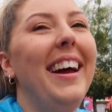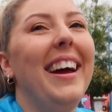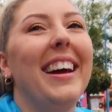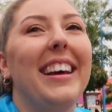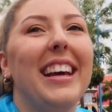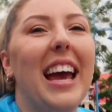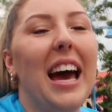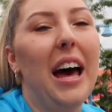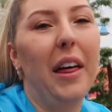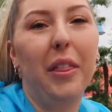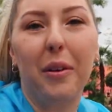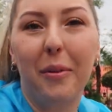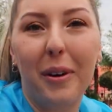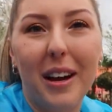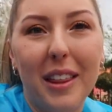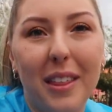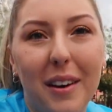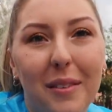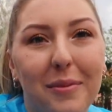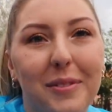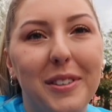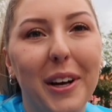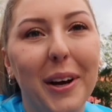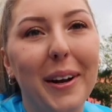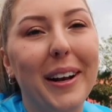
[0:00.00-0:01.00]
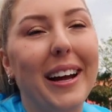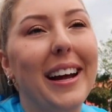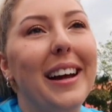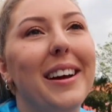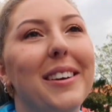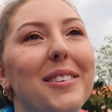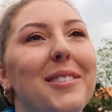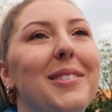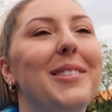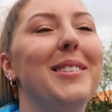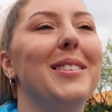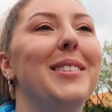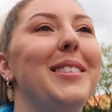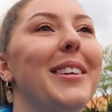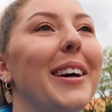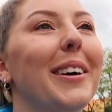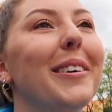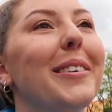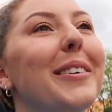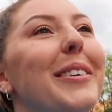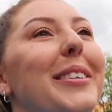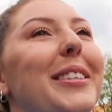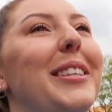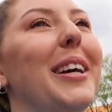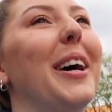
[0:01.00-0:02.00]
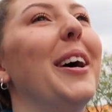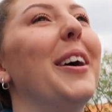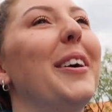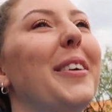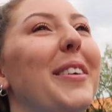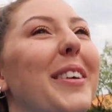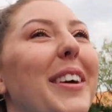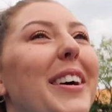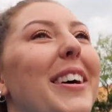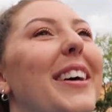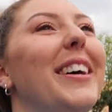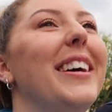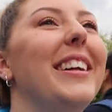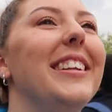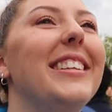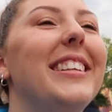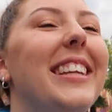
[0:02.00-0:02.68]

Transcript: yeah, the way they've done it is so, so good.